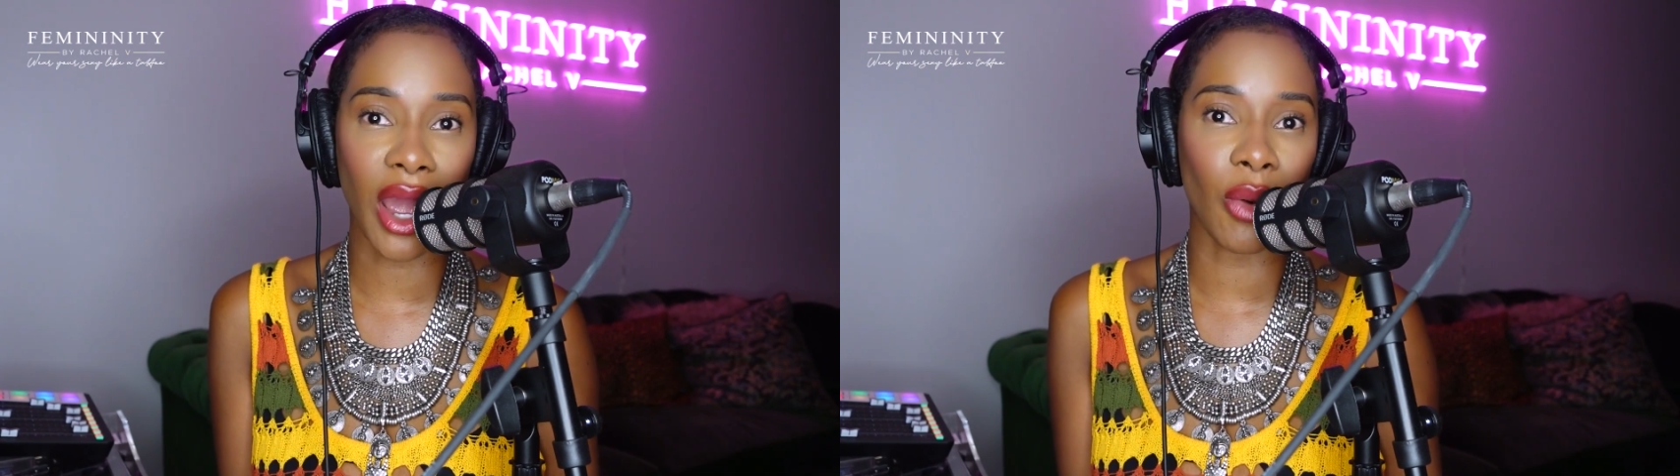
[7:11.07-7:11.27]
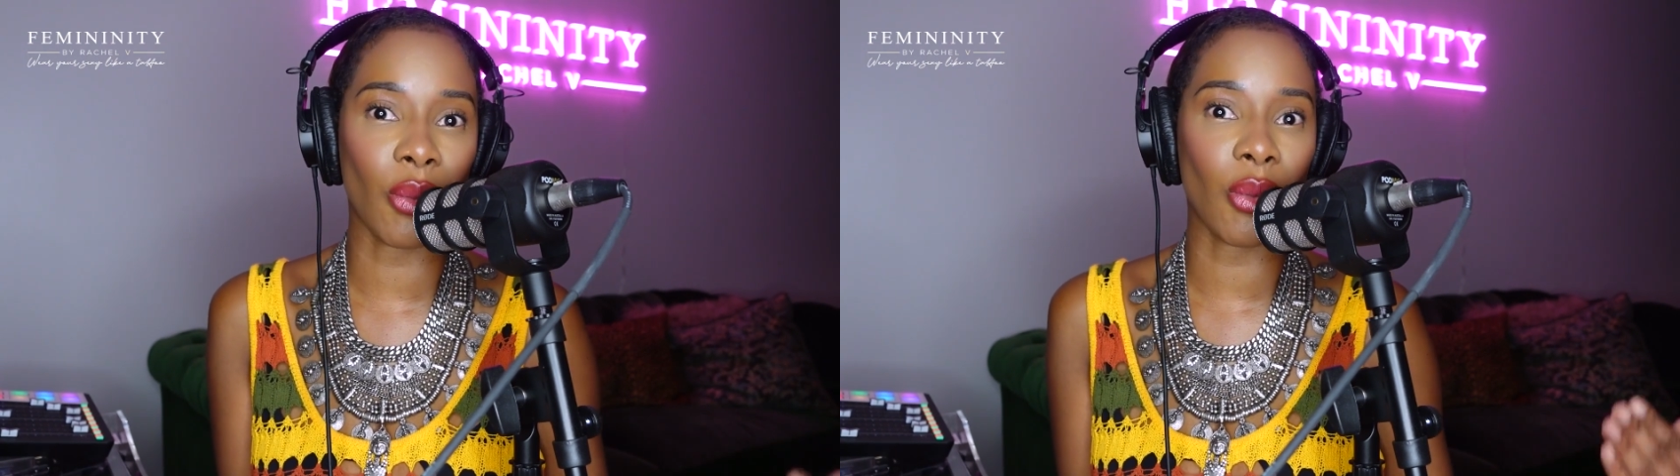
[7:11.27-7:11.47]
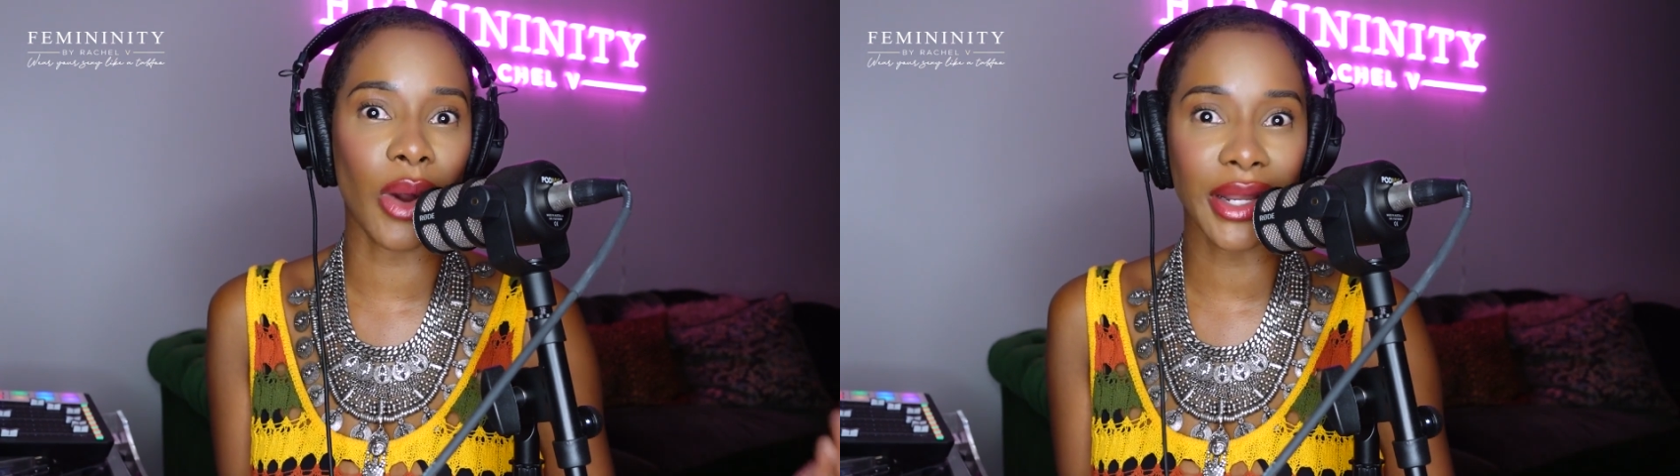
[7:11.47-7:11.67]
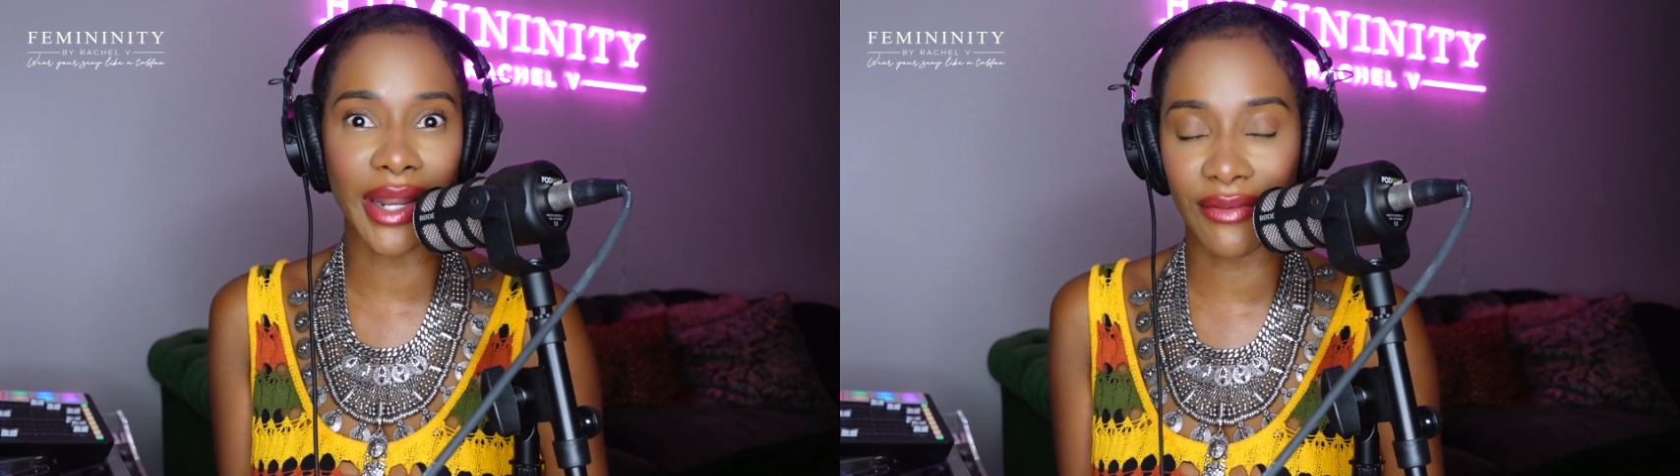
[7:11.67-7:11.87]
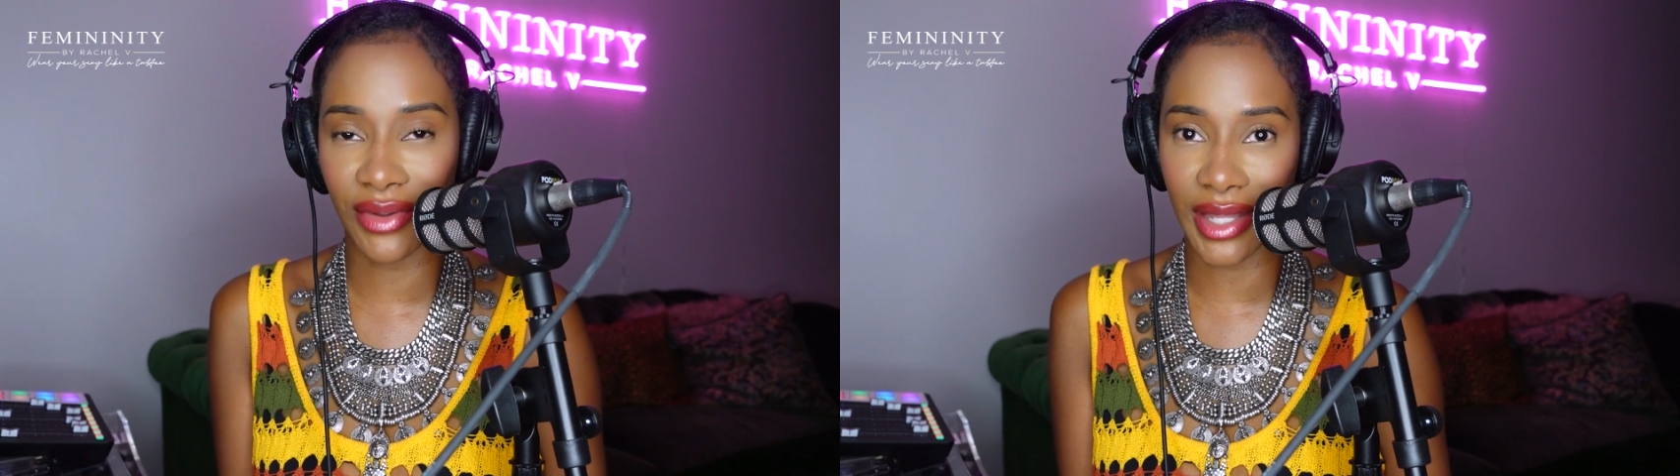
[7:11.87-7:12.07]
I want
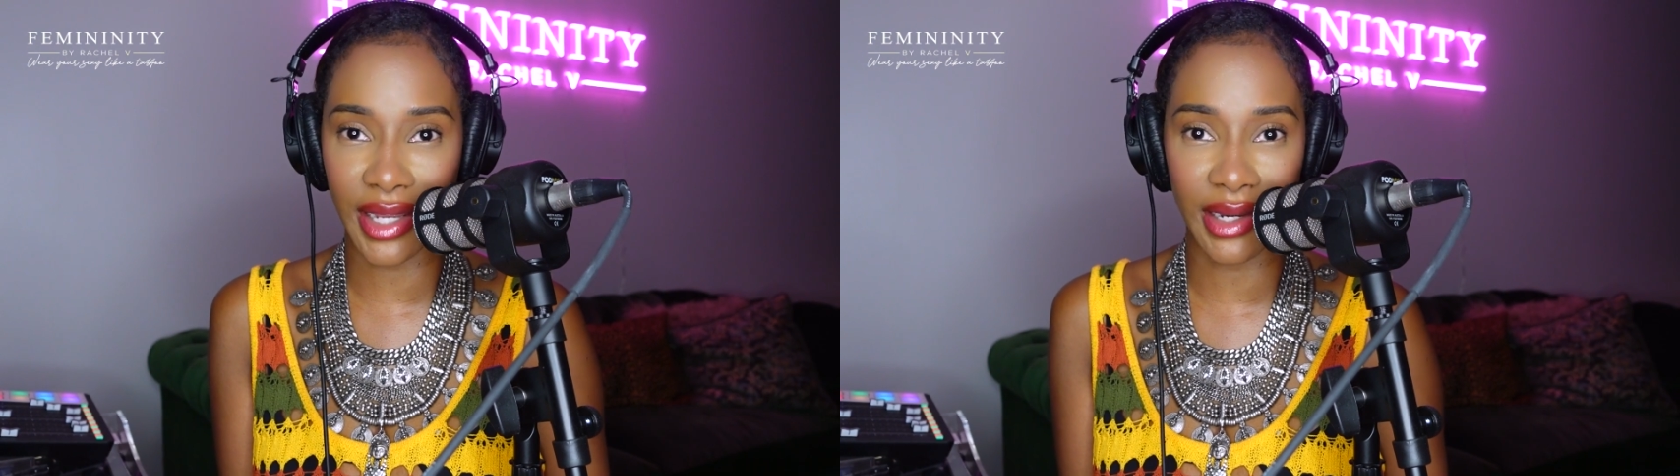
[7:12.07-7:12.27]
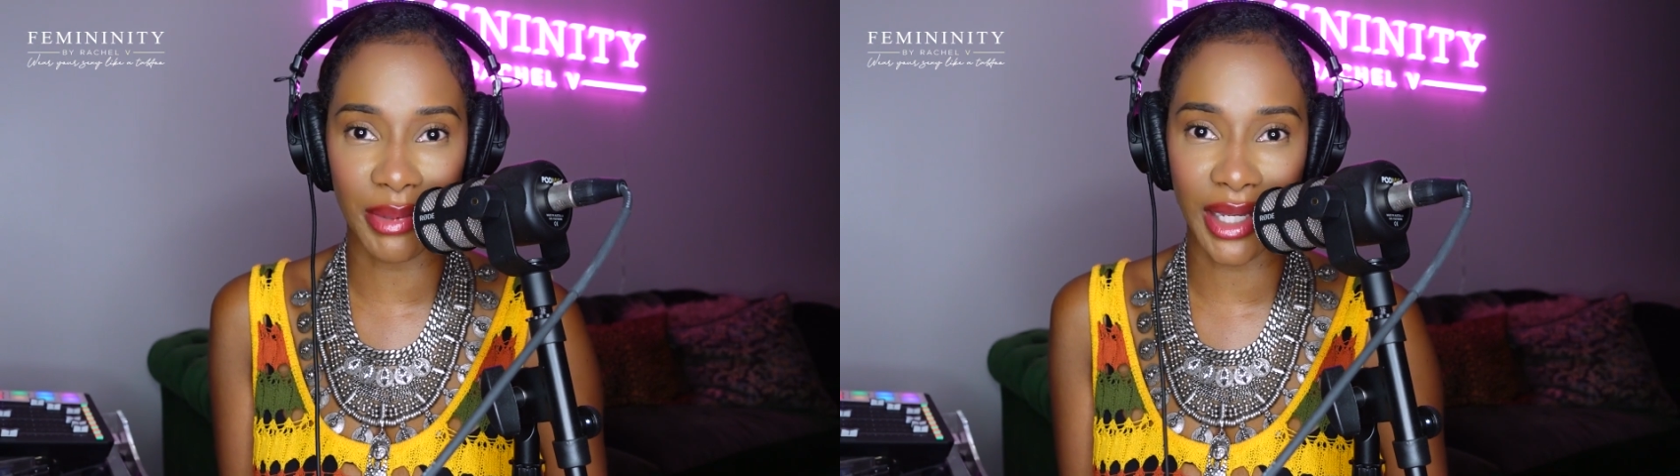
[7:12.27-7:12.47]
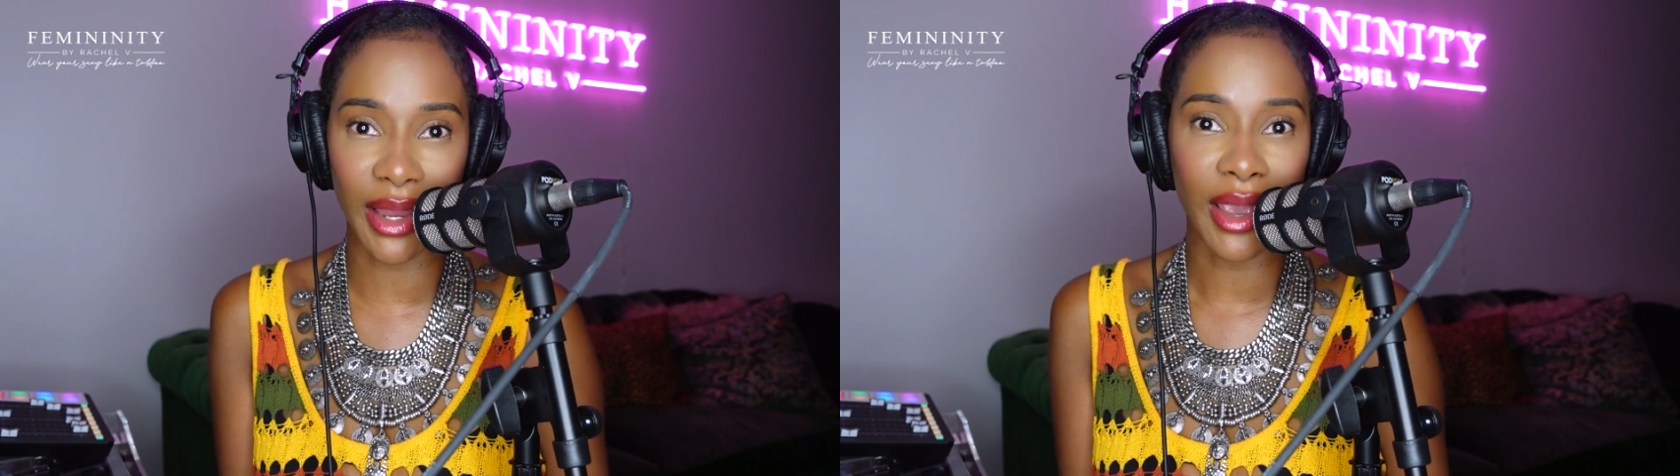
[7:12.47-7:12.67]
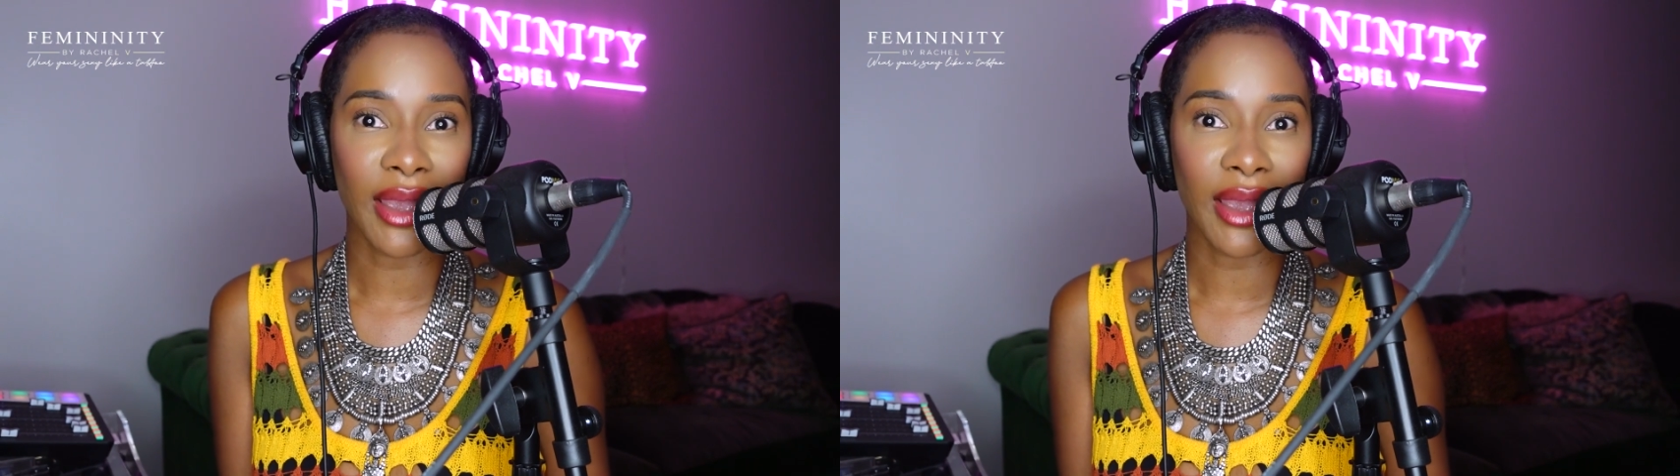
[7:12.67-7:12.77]
everything to be